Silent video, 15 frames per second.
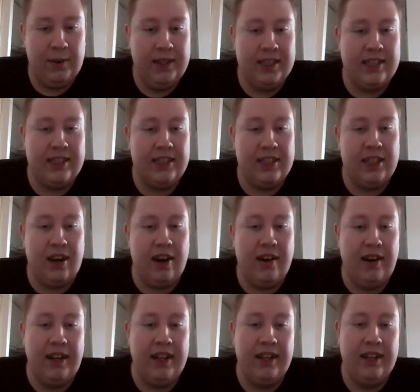Oh, it's
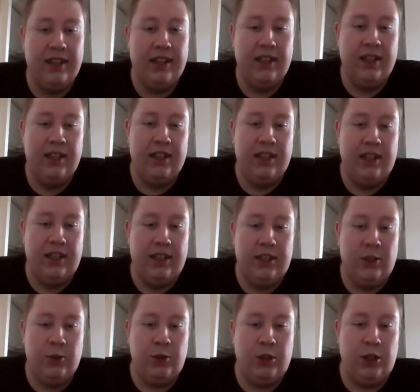starring
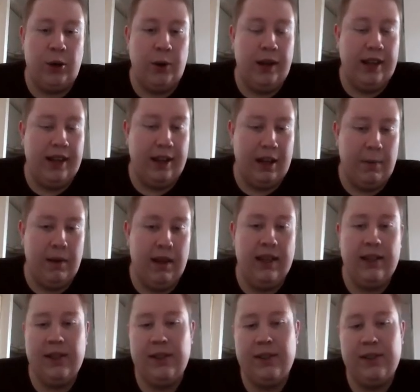Chucho
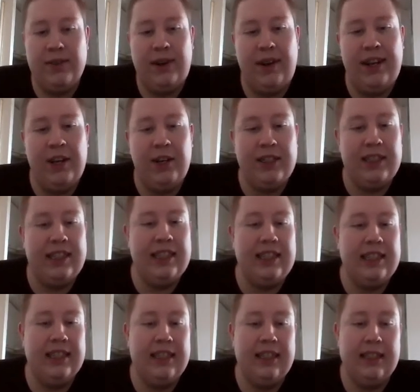Itami. Very
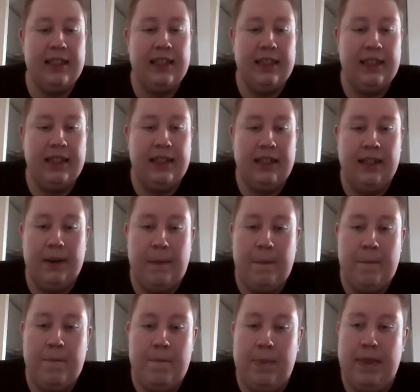interesting.
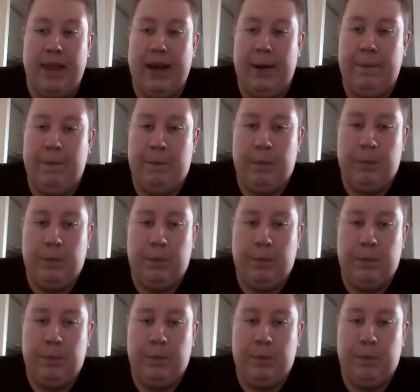Yeah.